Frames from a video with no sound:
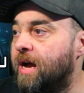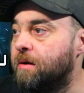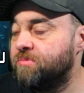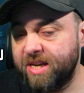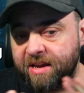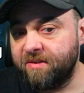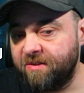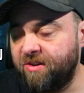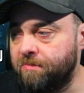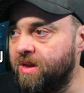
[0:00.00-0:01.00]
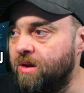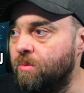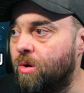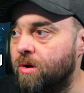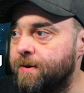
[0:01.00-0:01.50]
to get to the ship that you
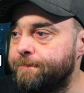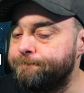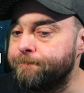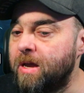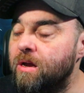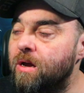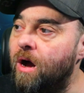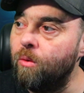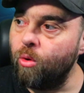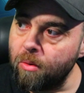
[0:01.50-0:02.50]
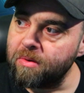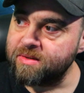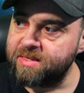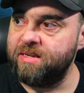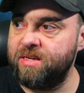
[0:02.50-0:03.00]
want. A war bond
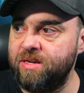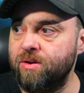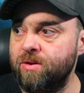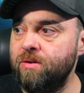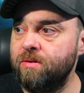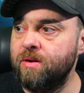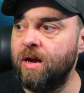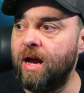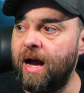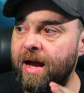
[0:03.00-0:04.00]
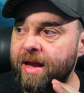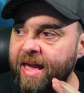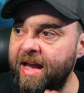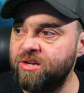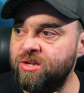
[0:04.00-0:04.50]
CCU are
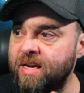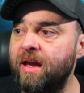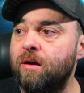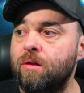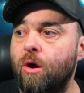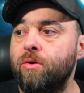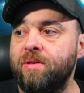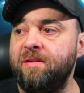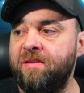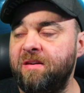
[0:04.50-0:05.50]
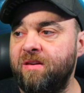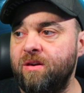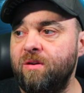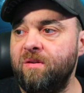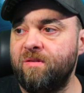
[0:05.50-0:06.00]
cash sale only
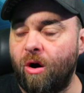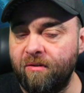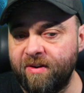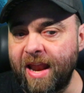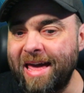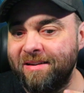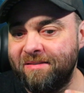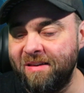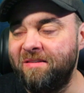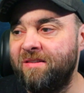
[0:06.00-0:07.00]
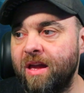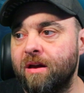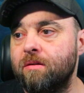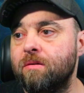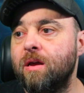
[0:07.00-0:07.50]
CCUs offered at a
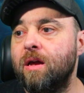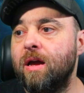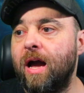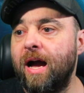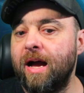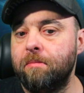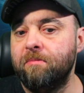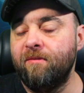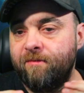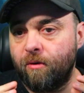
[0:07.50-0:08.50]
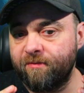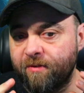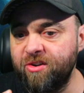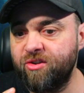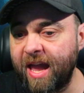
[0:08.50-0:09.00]
discount for
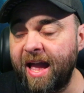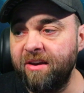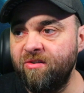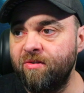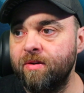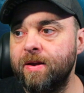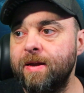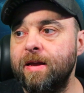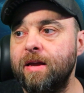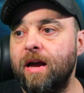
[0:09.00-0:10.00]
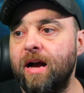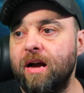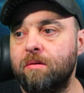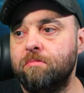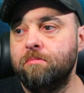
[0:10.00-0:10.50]
fresh cash,
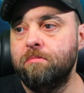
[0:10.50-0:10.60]
and